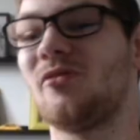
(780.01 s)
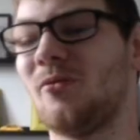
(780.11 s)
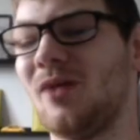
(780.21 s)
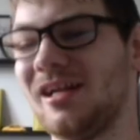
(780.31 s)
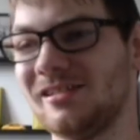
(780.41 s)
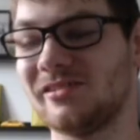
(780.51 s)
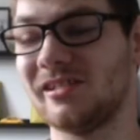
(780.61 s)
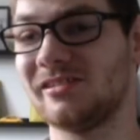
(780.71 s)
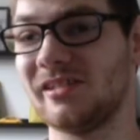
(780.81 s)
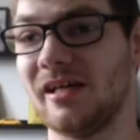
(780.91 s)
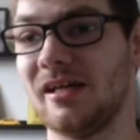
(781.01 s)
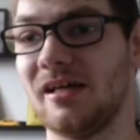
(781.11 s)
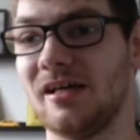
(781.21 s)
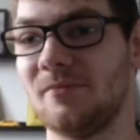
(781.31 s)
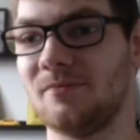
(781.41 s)
one instance,
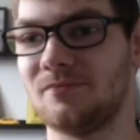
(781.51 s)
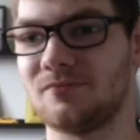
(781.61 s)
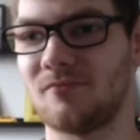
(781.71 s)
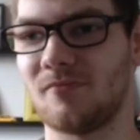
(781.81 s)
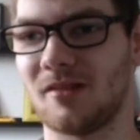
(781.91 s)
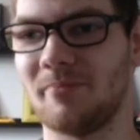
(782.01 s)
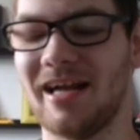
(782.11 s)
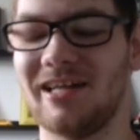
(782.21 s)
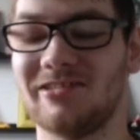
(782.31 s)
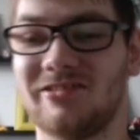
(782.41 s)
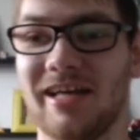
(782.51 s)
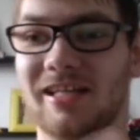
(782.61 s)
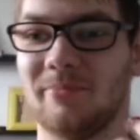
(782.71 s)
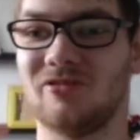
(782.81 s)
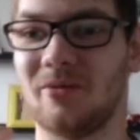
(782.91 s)
um, Parasite
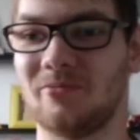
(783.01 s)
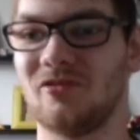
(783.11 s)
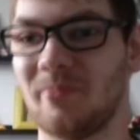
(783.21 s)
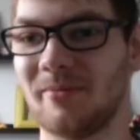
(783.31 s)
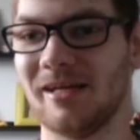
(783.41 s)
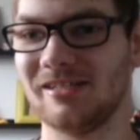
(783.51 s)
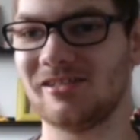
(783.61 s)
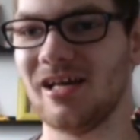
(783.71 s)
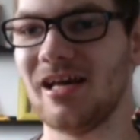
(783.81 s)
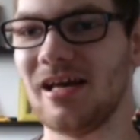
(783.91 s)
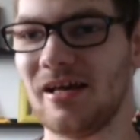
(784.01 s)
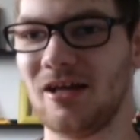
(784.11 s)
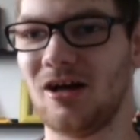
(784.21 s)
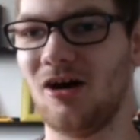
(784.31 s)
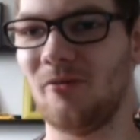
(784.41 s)
absorbed Superman's, you know,